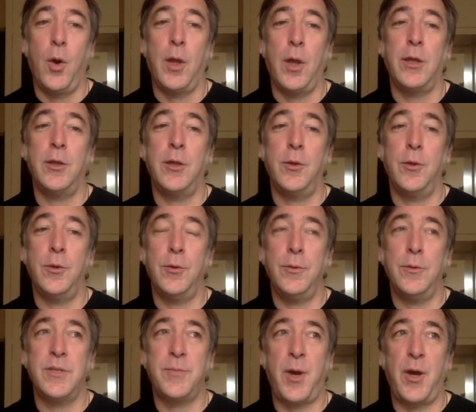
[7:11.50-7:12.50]
You
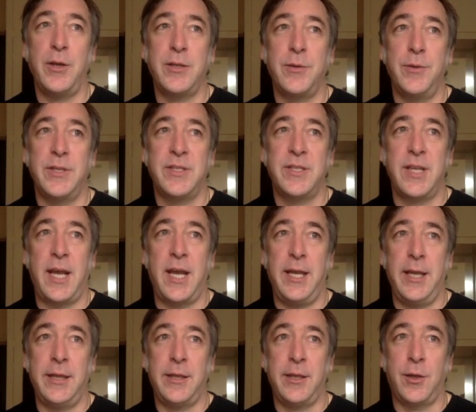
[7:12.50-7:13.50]
spoke to us
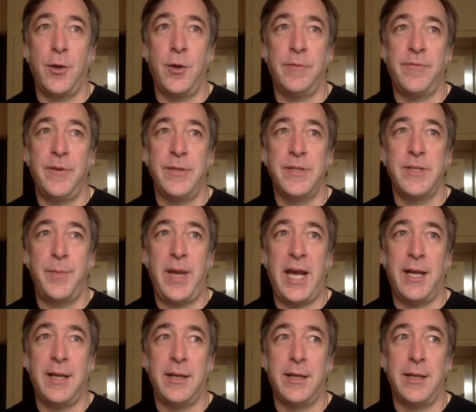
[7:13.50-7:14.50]
at the conference
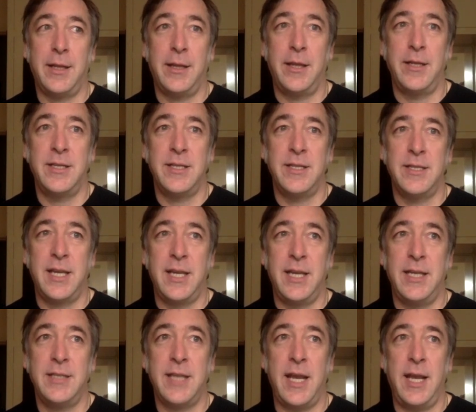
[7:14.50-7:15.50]
about the
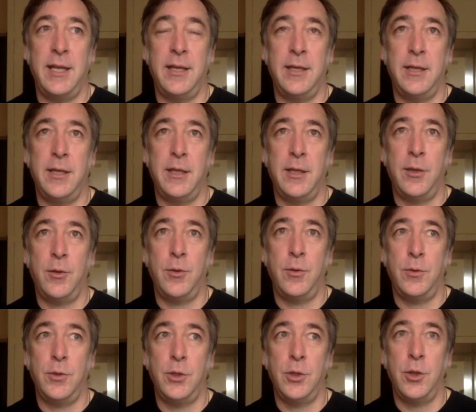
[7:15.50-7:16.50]
disease, and
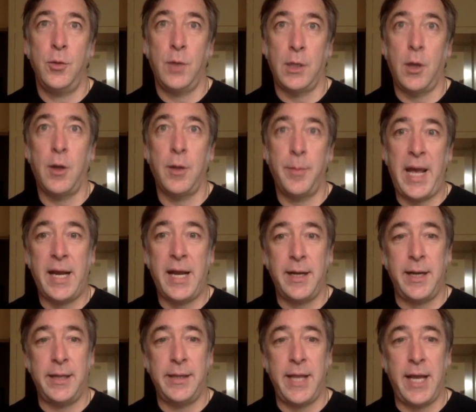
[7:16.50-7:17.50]
you knew a lot about it
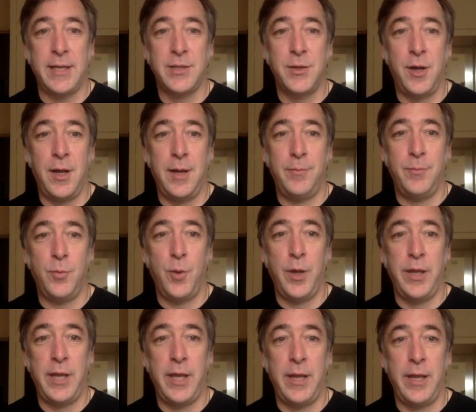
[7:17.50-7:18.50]
at that time. Were
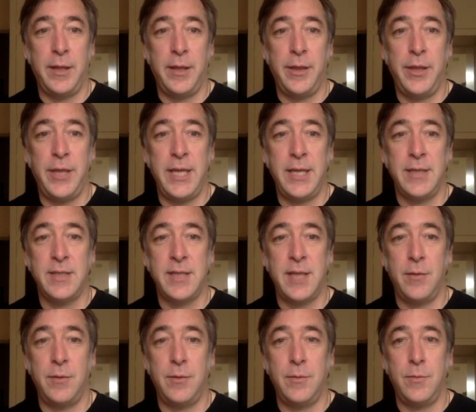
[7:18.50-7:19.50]
there things that
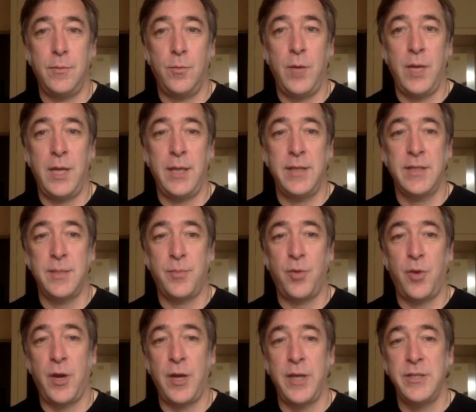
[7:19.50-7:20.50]
really
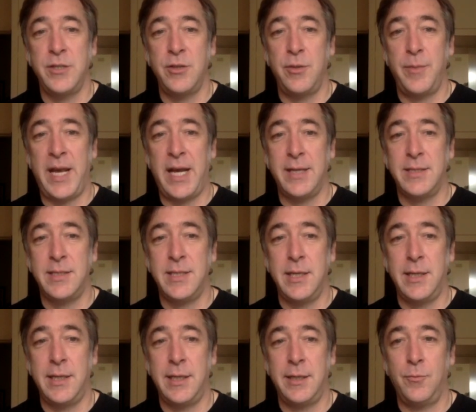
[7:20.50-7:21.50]
surprised you about
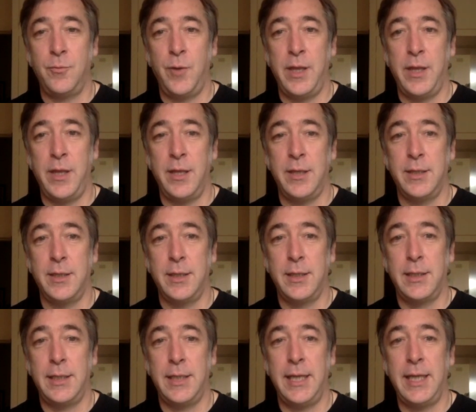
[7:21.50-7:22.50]
dealing with it
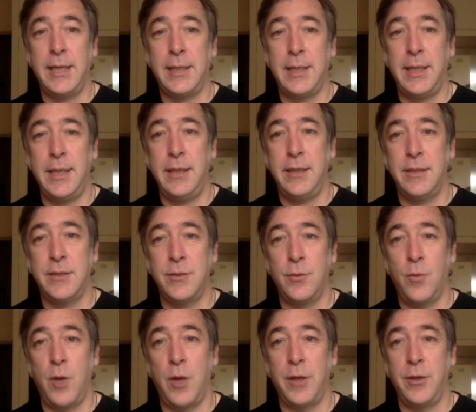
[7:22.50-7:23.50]
clinically to
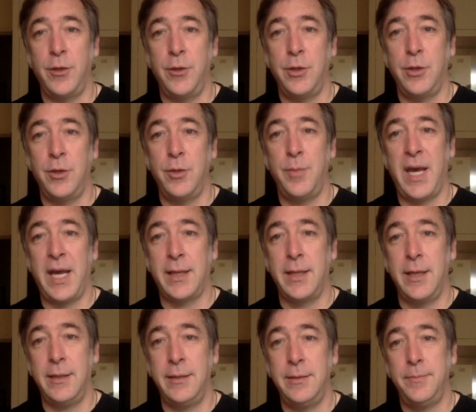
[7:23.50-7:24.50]
what you knew back
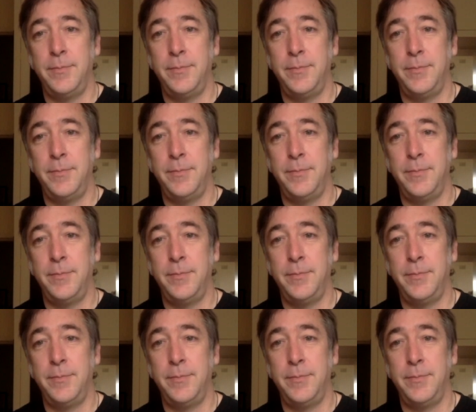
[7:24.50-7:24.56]
then?